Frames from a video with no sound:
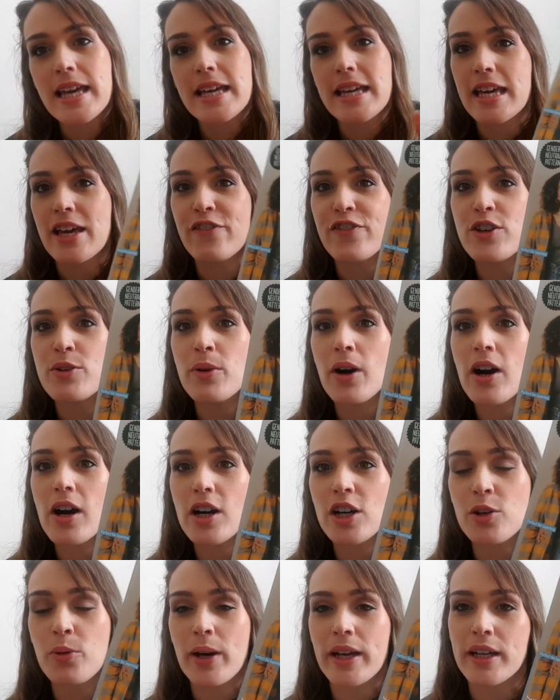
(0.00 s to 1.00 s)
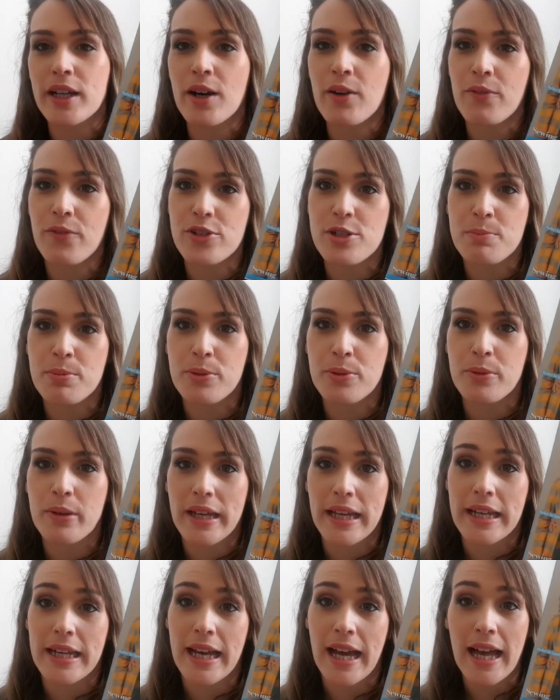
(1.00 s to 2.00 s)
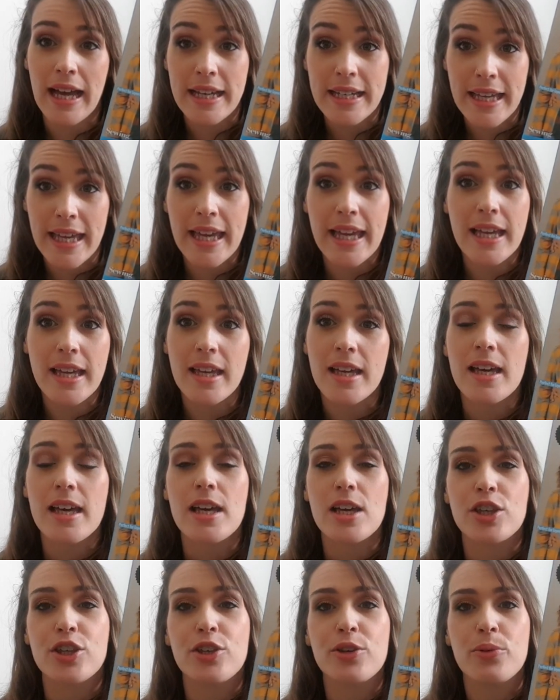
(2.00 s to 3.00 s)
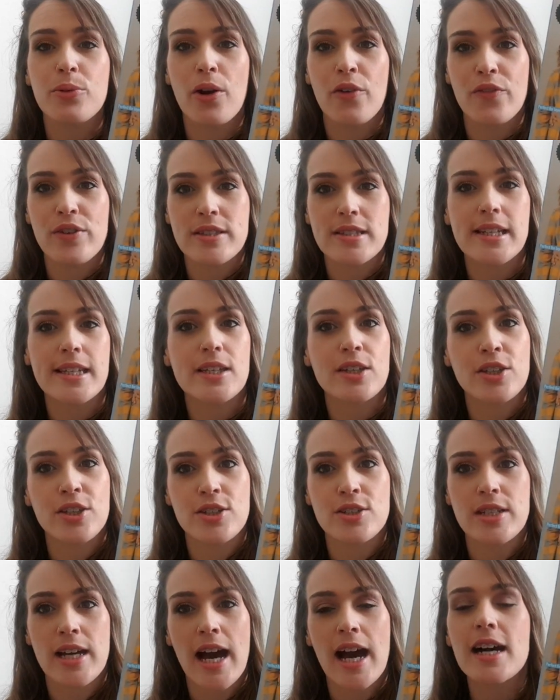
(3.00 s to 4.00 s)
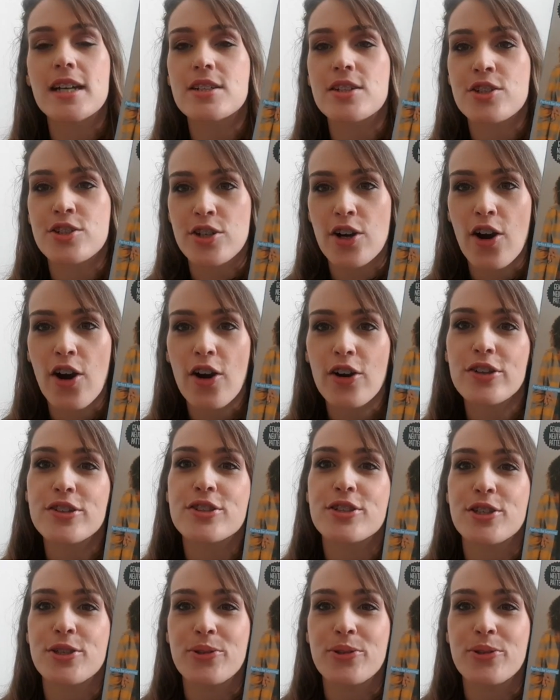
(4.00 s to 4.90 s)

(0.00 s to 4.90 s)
If you are quite comfortable in hacking, you obviously could add darts.